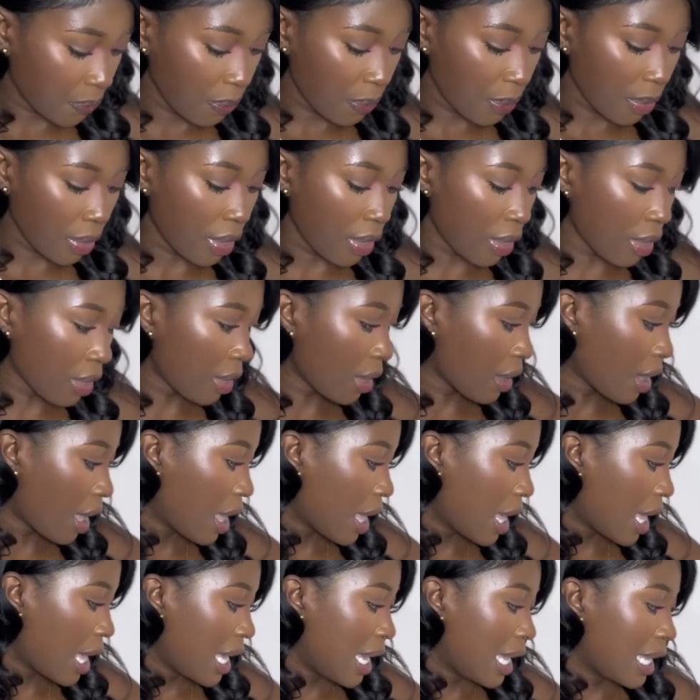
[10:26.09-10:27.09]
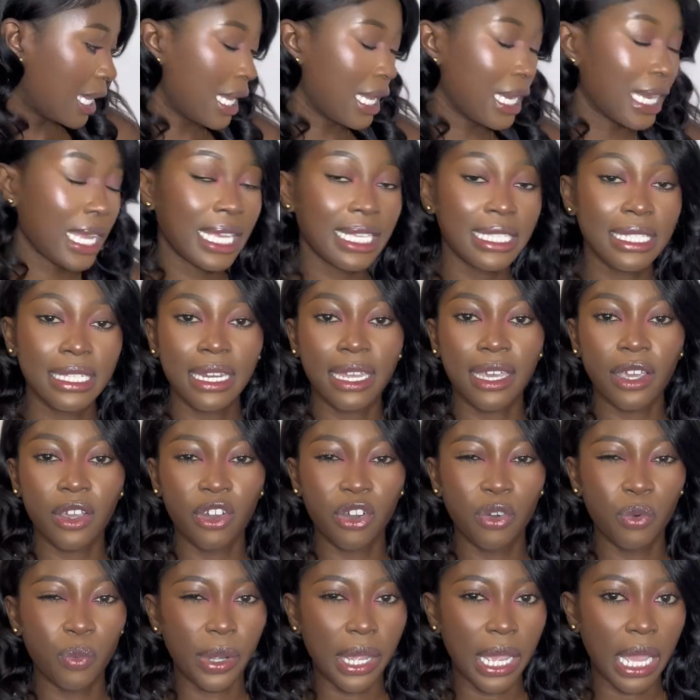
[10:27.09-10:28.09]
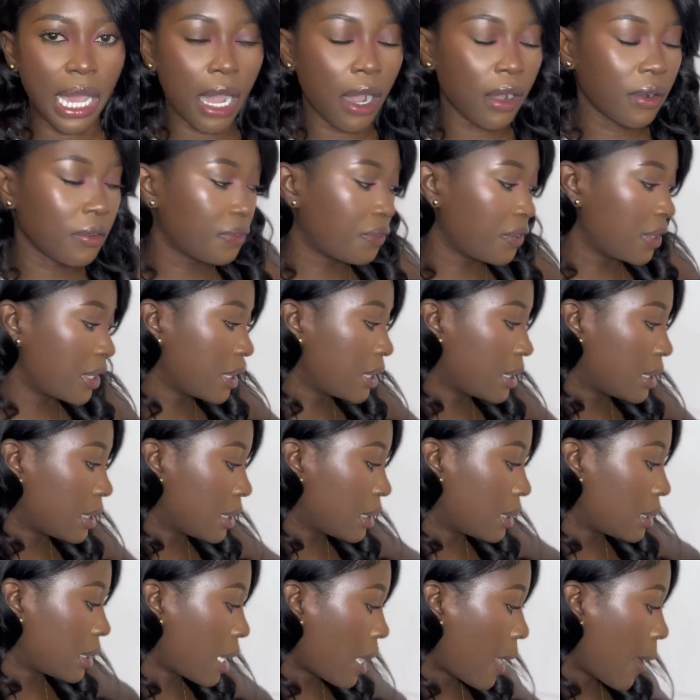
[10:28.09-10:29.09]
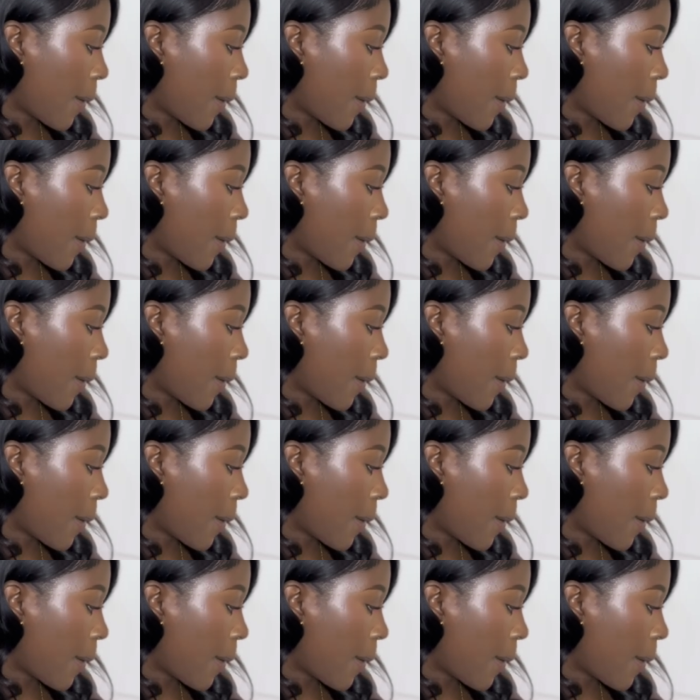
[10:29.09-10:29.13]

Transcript: The next thing I got were outfits.